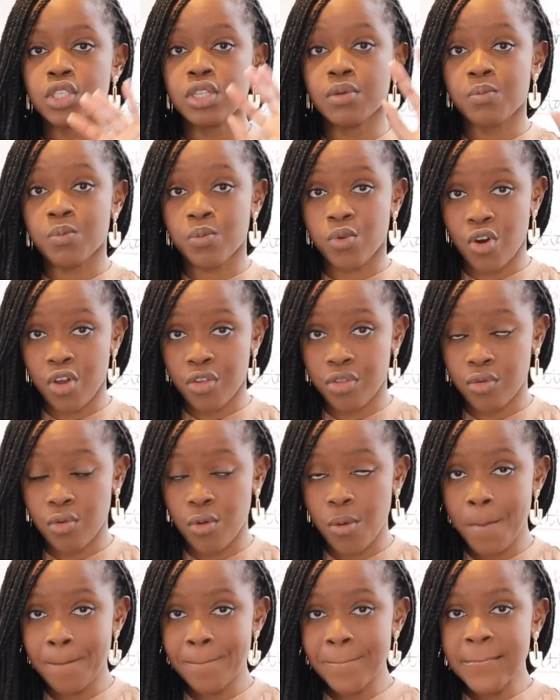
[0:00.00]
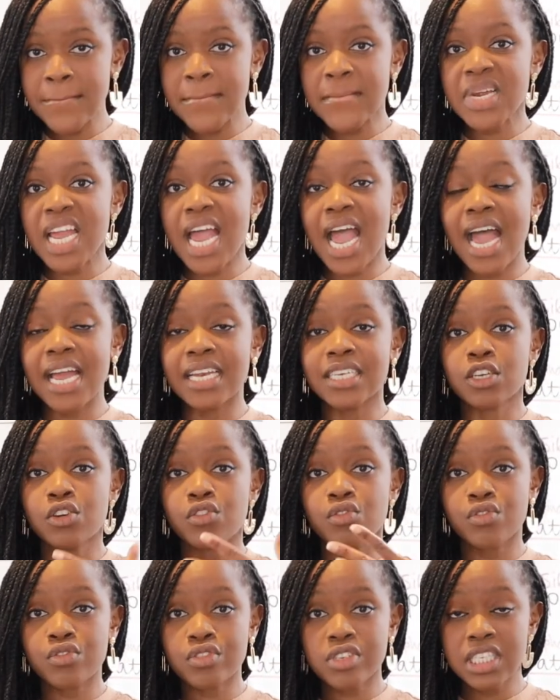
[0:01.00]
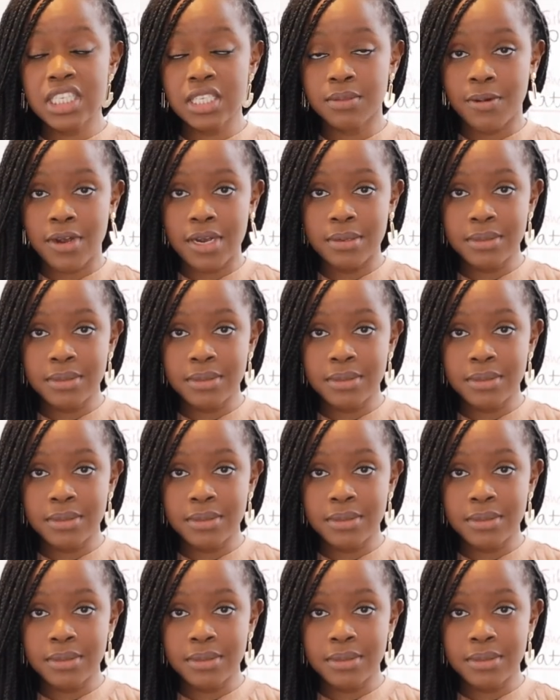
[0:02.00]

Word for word: the brothel, and Crooks is by